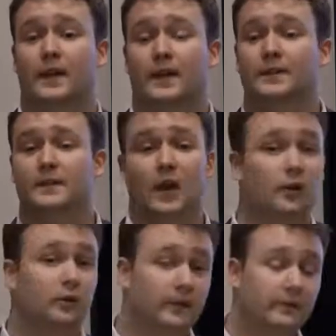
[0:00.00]
get
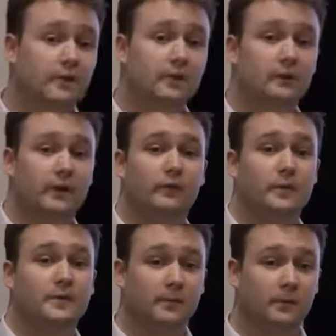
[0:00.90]
a lot of inventory
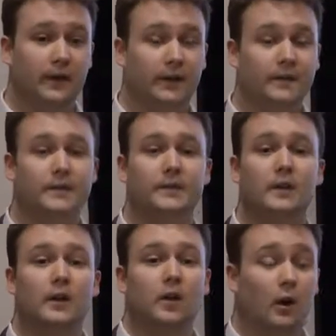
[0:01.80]
from its
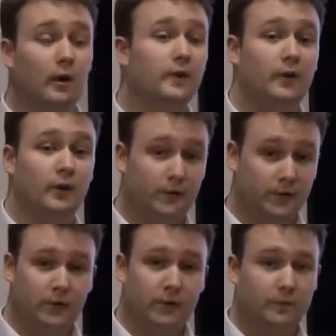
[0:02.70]
suppliers on very good
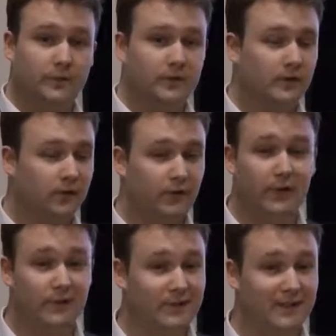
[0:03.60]
terms,
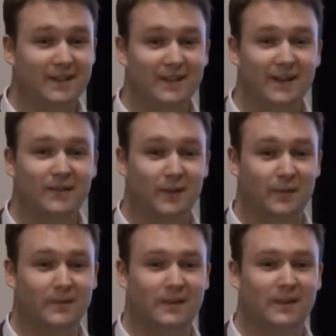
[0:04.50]
360-day
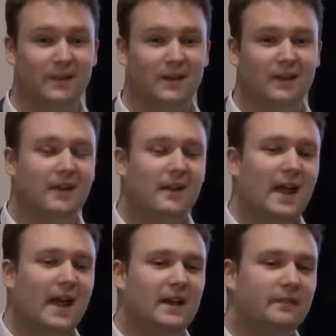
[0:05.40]
terms.
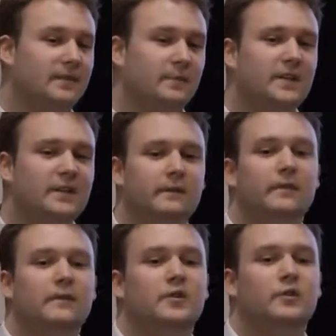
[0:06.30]
And if it's a piece of
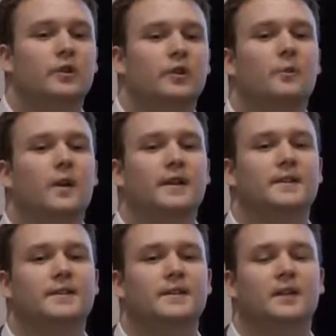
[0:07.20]
inventory, you might
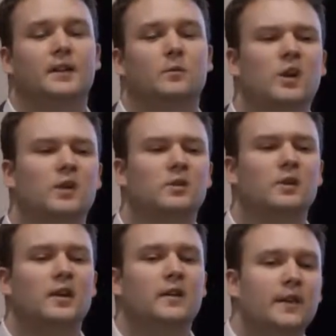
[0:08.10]
consider,
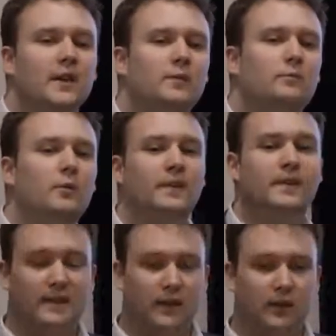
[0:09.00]
well, they can probably
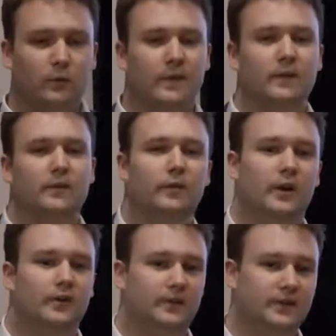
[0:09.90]
sell it within
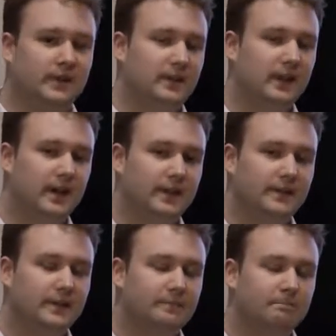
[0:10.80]
360 days.